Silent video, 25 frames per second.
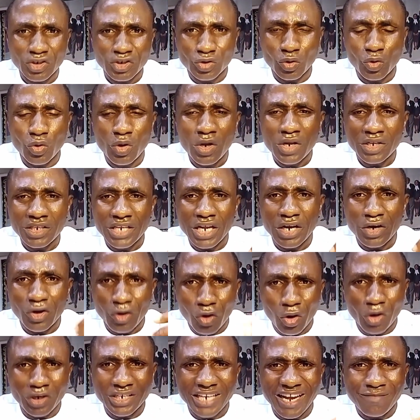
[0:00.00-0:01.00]
So the
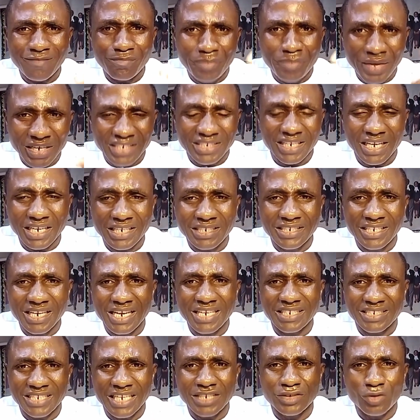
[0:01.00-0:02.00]
law that bettered
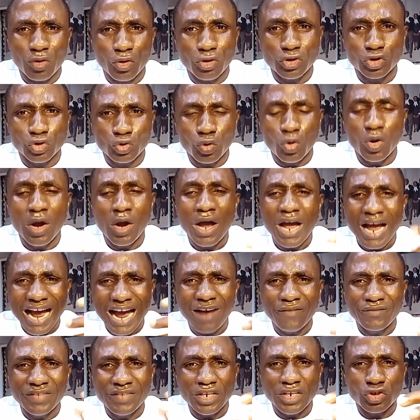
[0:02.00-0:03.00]
DSS also
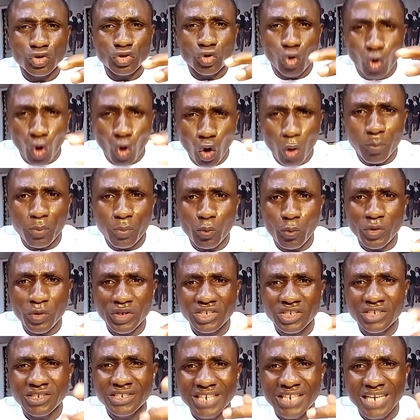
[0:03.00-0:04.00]
have the scope
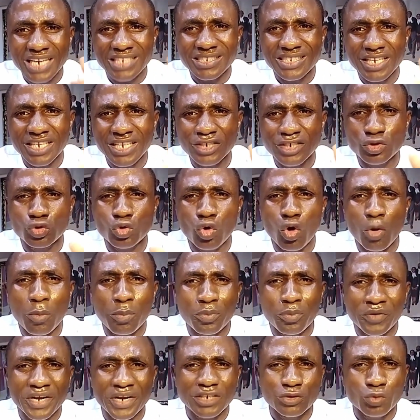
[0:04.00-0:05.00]
which DSS should
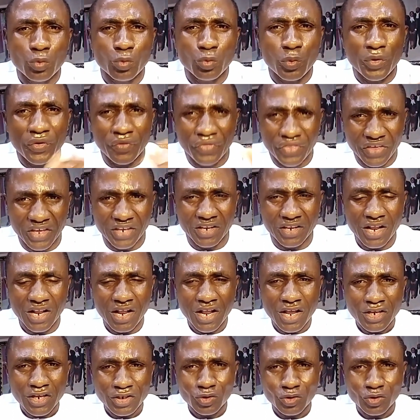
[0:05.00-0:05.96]
operate within.